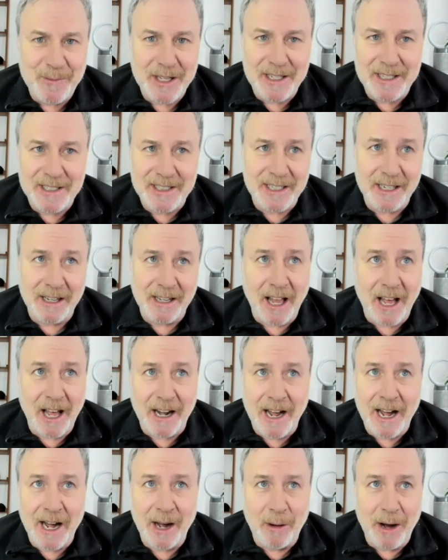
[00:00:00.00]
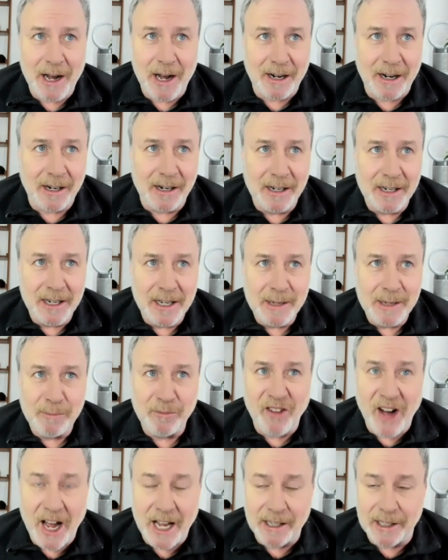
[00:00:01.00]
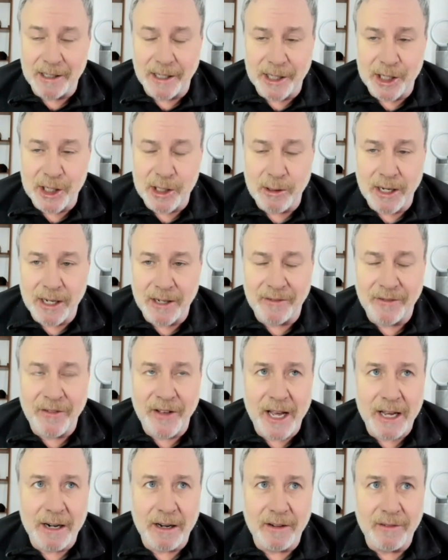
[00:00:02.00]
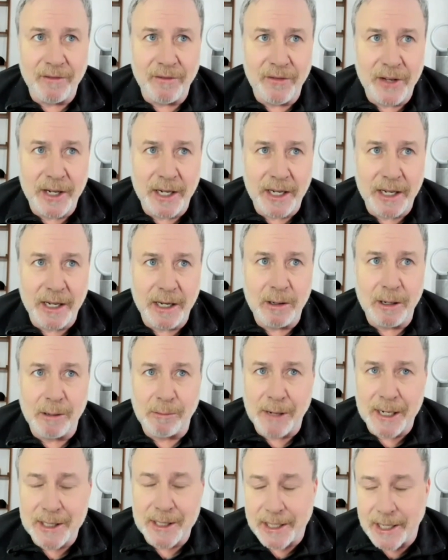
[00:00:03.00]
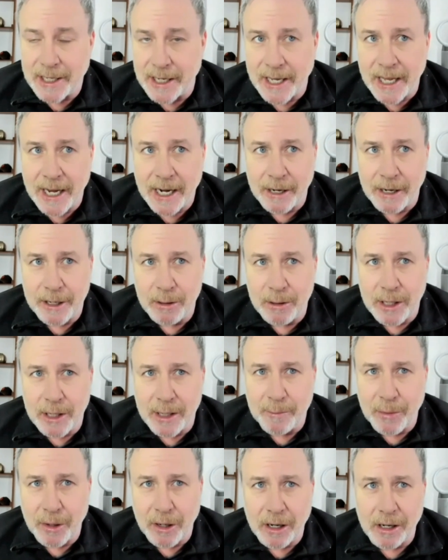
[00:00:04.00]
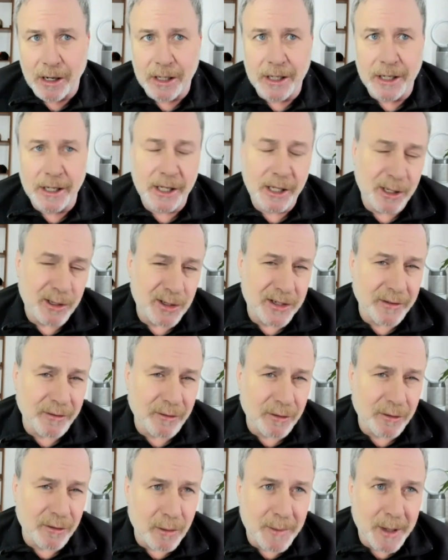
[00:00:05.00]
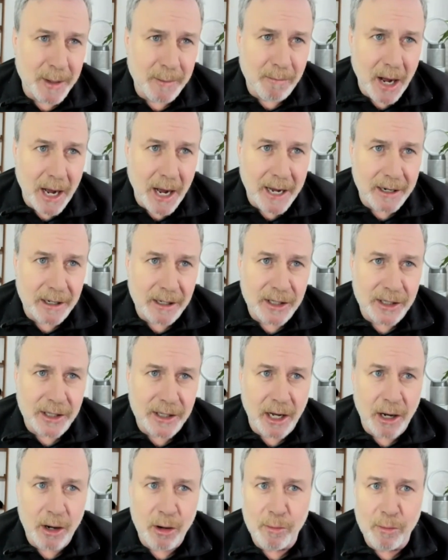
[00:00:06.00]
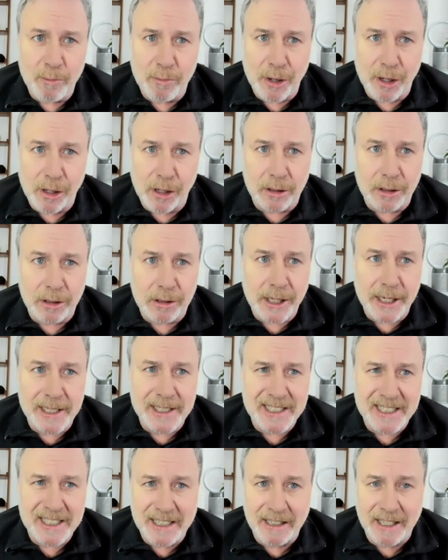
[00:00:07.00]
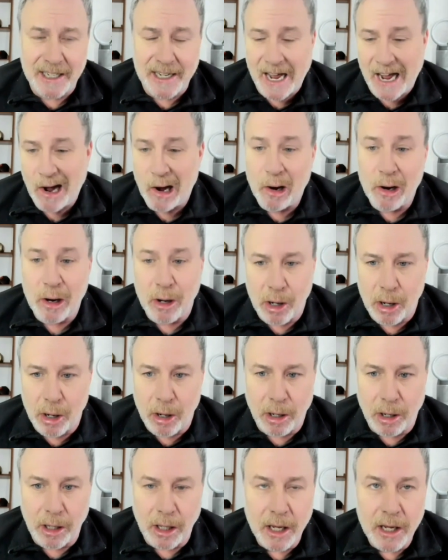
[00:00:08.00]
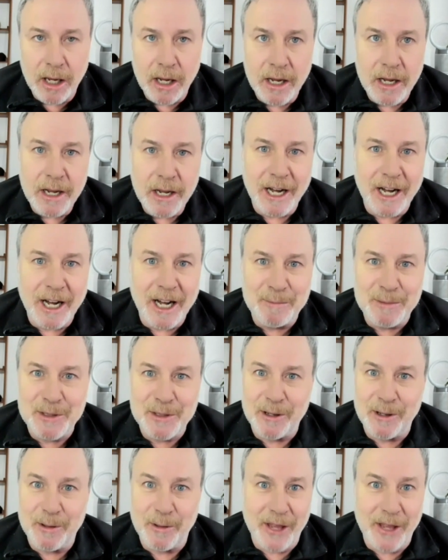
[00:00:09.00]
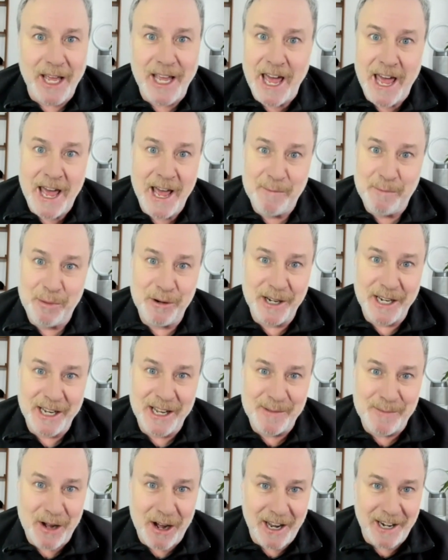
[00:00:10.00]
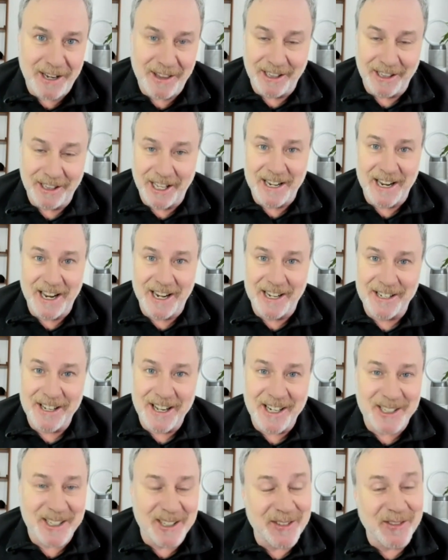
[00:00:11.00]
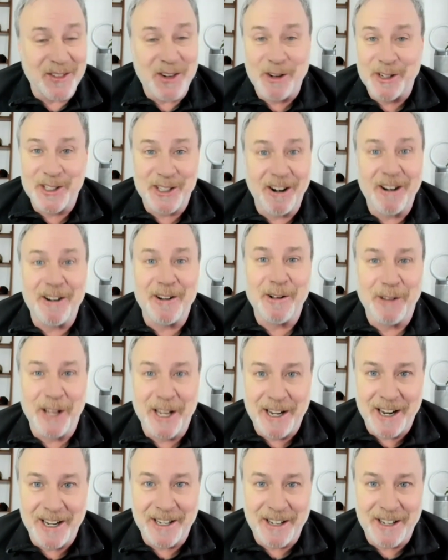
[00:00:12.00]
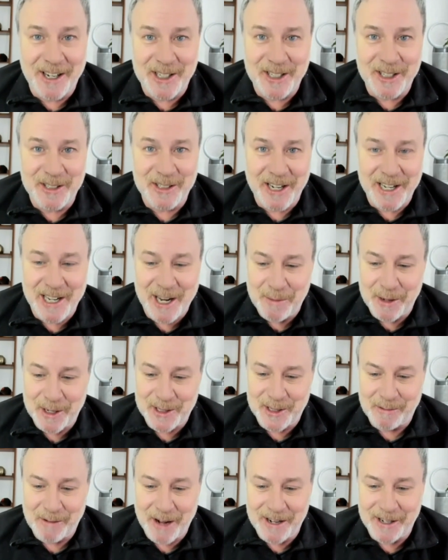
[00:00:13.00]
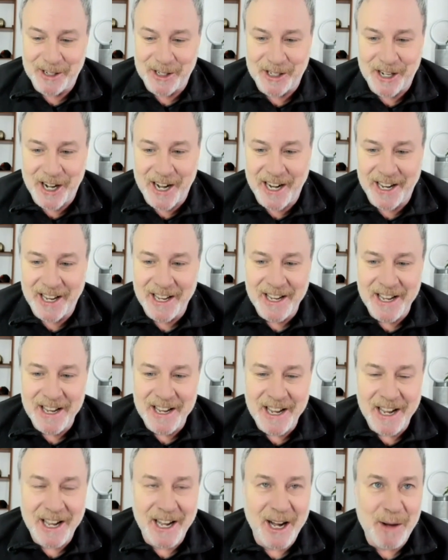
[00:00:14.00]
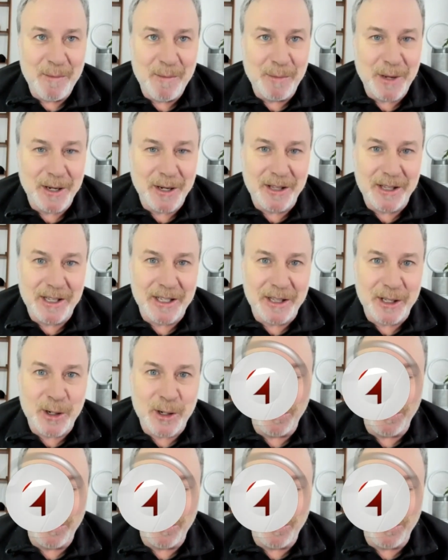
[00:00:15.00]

is in a lot of hot water, violently choking a fan on video, arrested at a karaoke bar, accused of grooming minors, a home burglary, stealing alcohol. So they can't put him on the late night talk shows. Of course, there are no late night talk shows right now because the writer's strike. But the